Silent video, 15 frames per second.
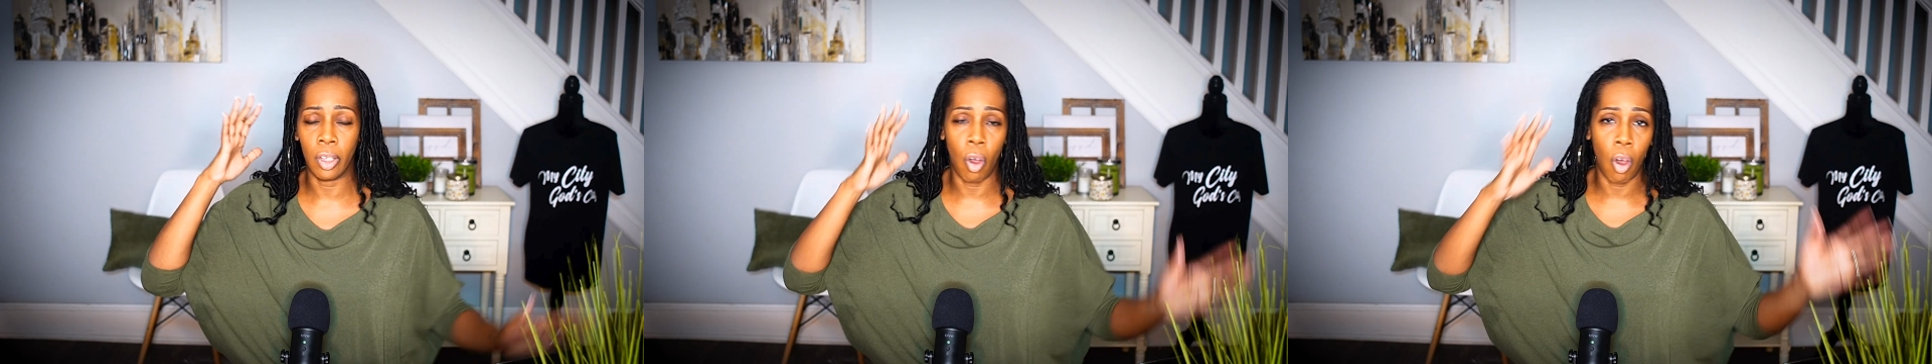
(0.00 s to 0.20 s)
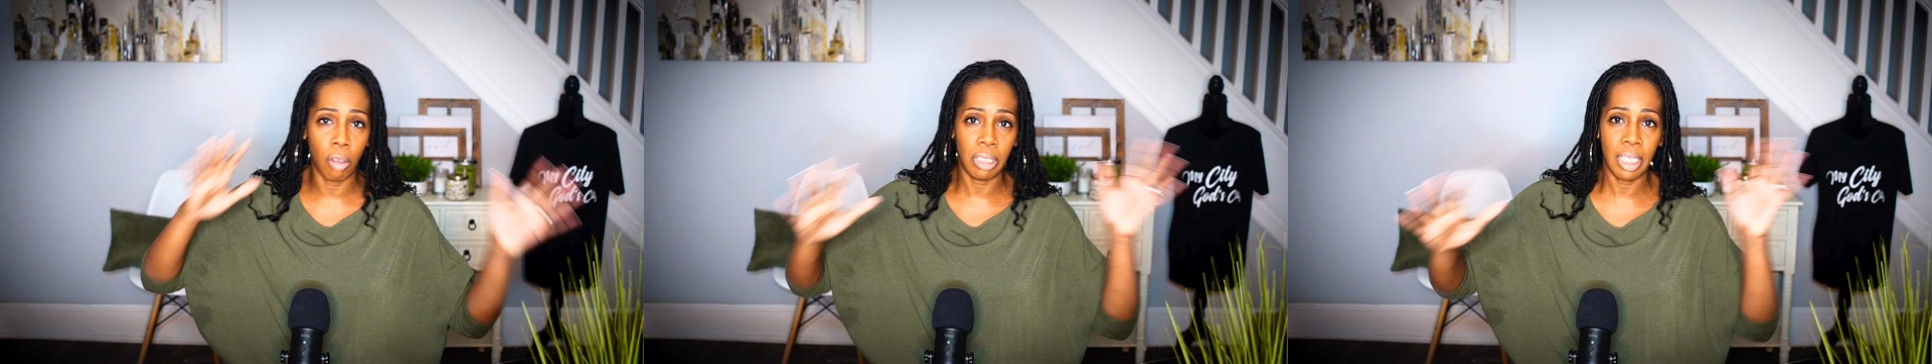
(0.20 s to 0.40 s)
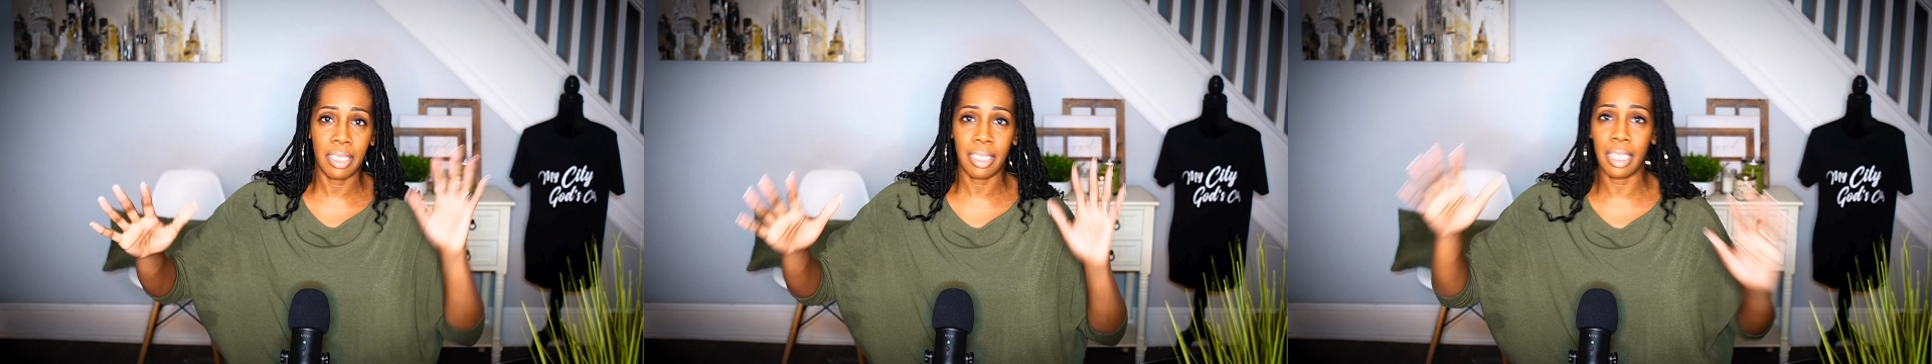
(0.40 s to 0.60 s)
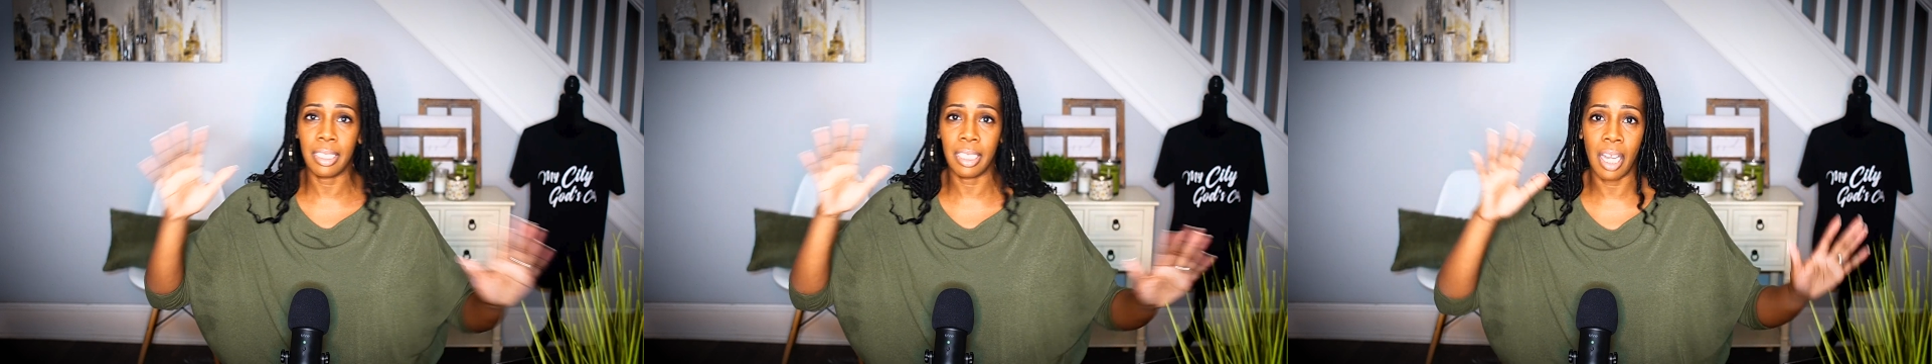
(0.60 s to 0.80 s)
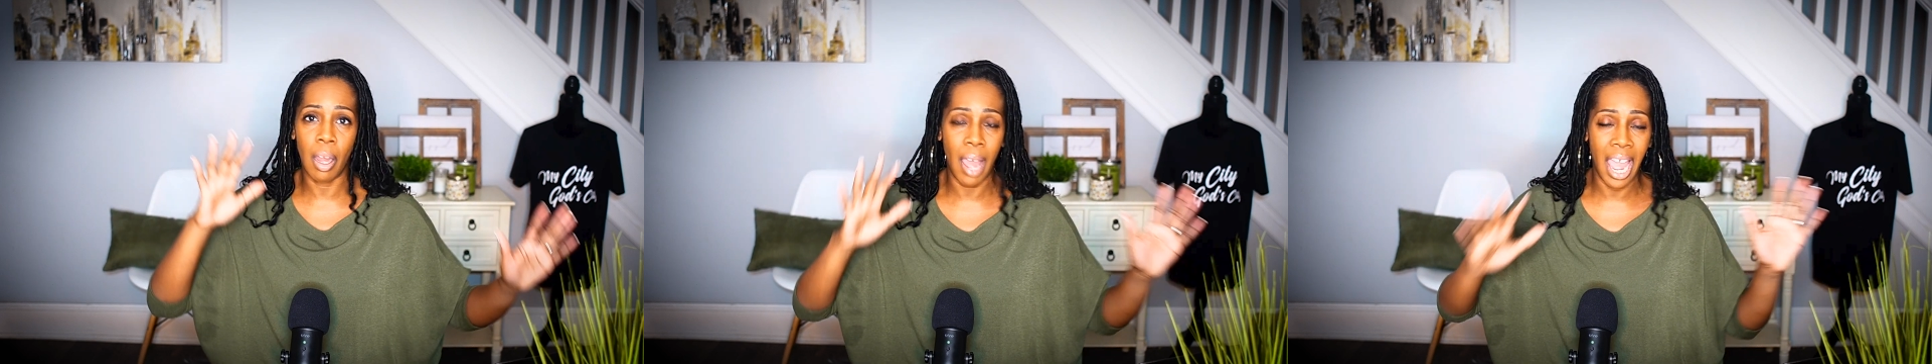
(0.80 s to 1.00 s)
all these things that
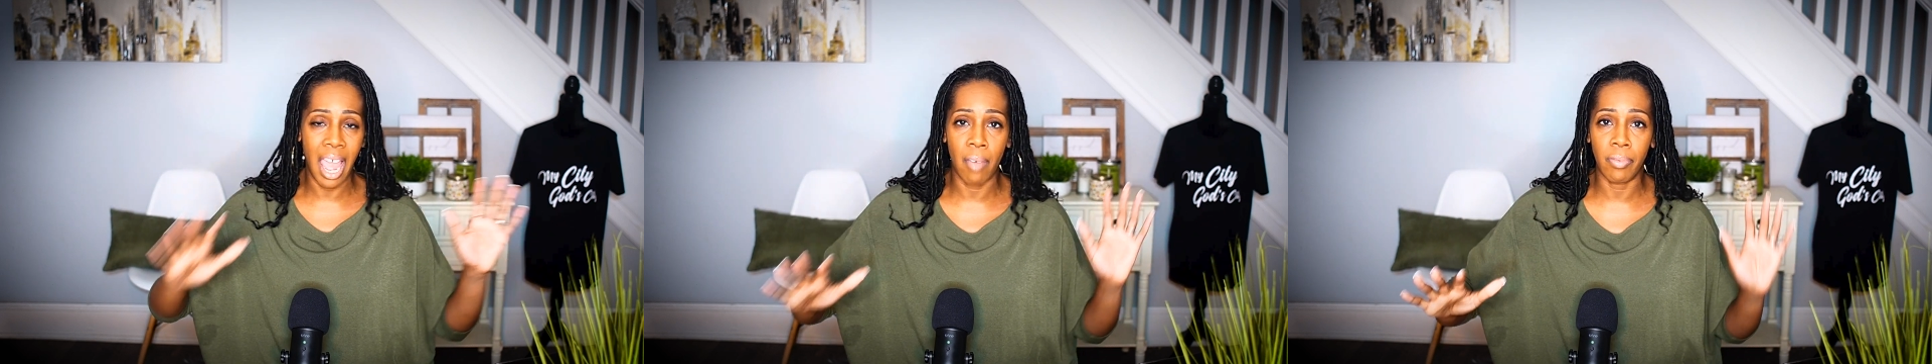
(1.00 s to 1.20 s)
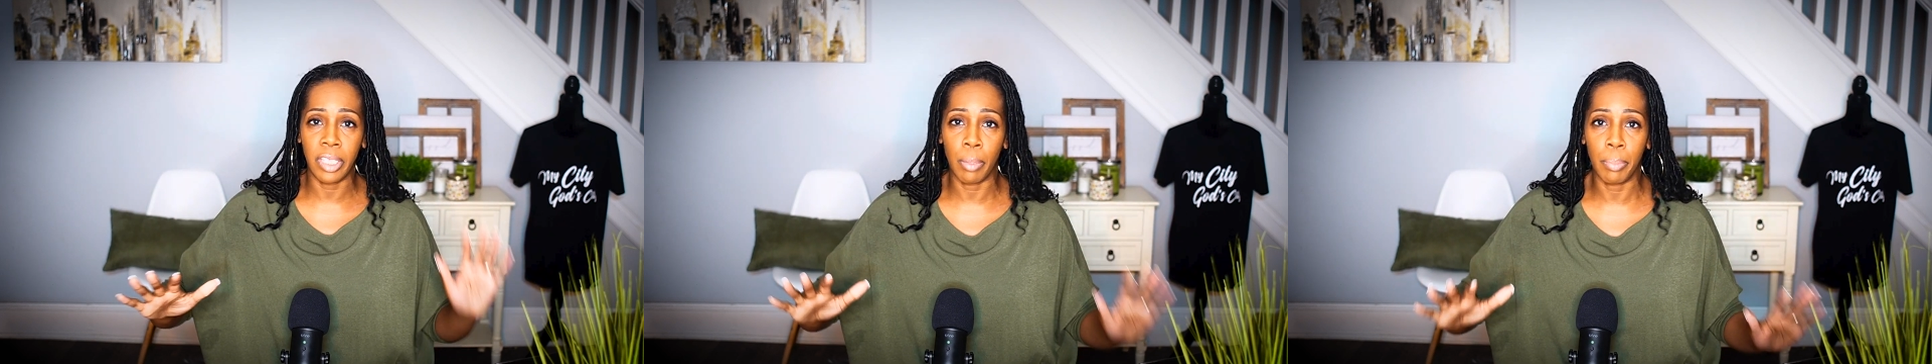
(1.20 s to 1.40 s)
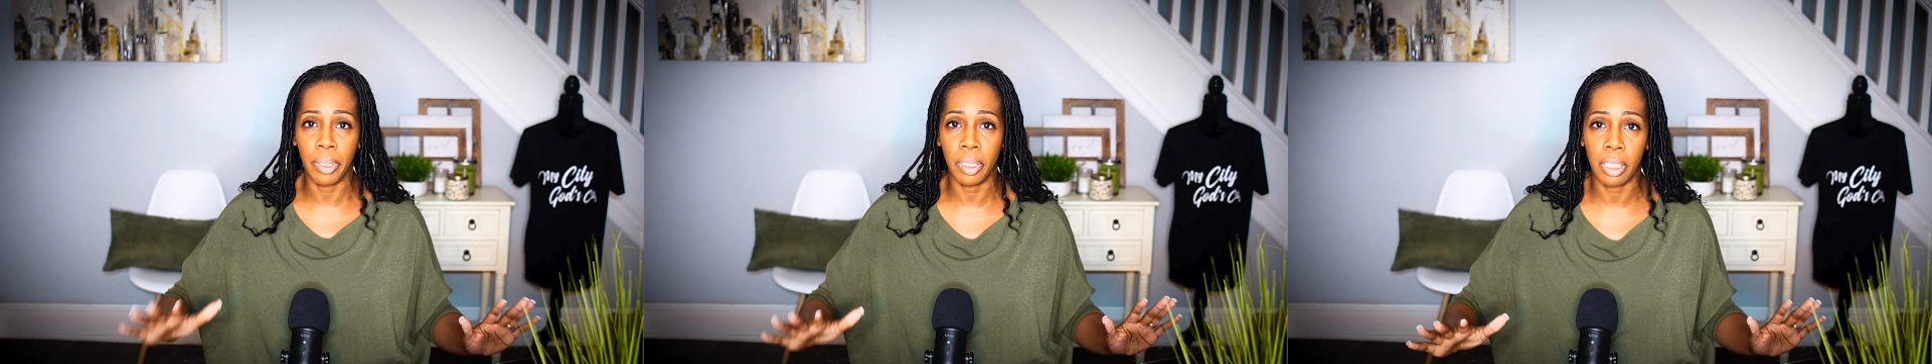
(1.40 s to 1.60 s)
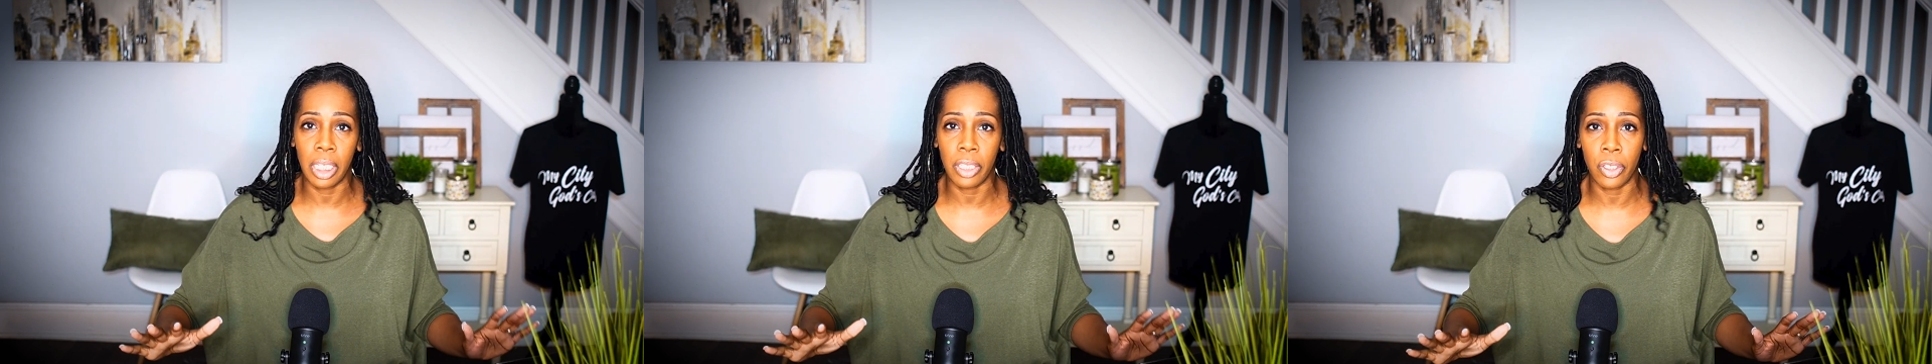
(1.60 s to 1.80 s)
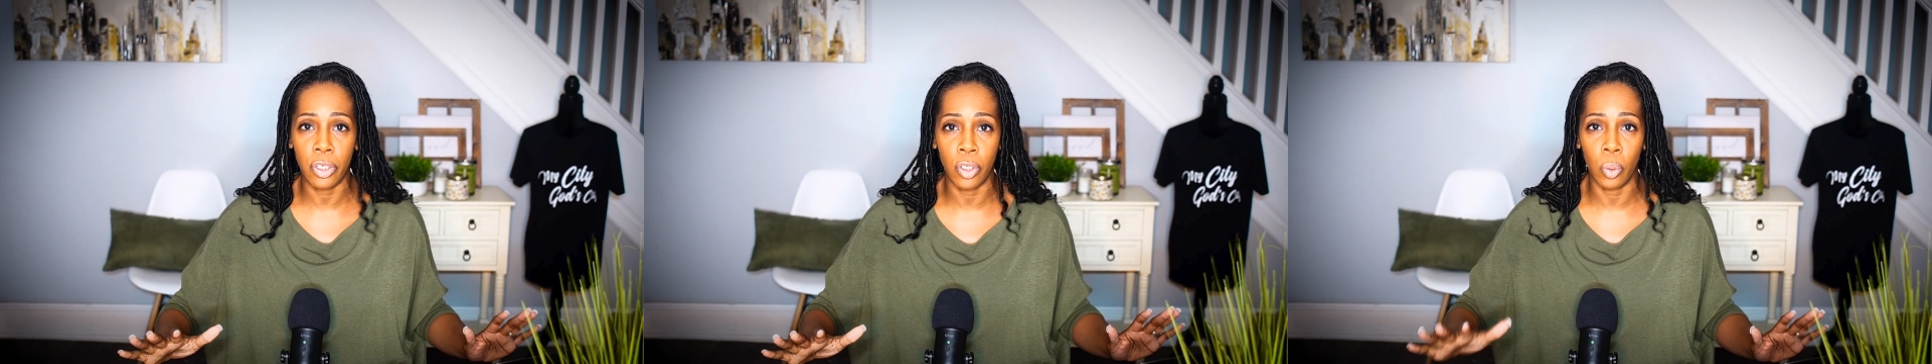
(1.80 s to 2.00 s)
I have the ability
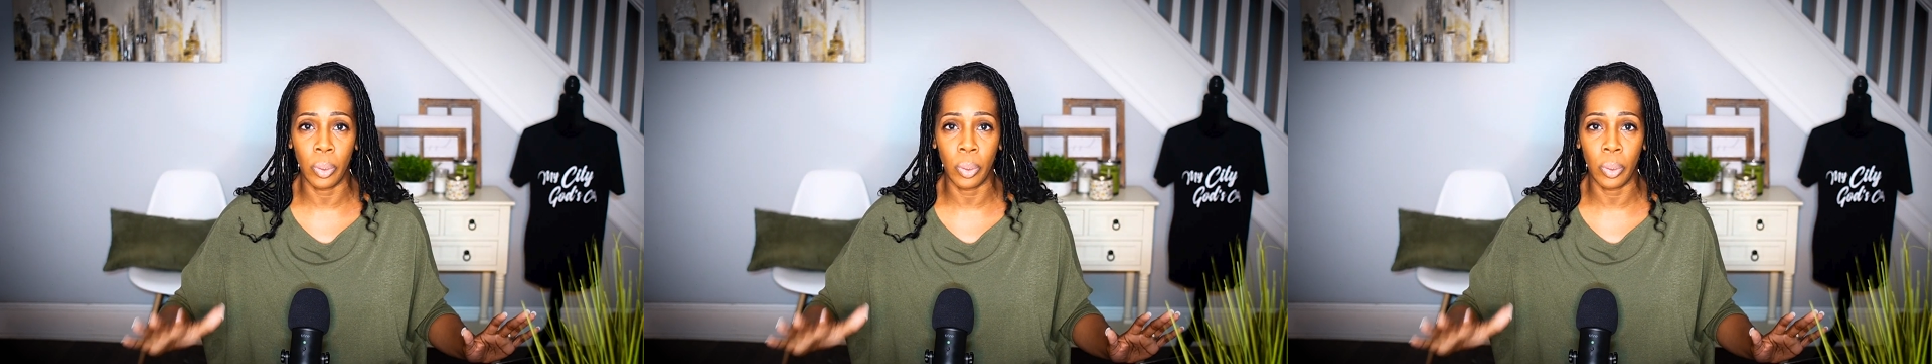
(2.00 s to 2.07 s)
to do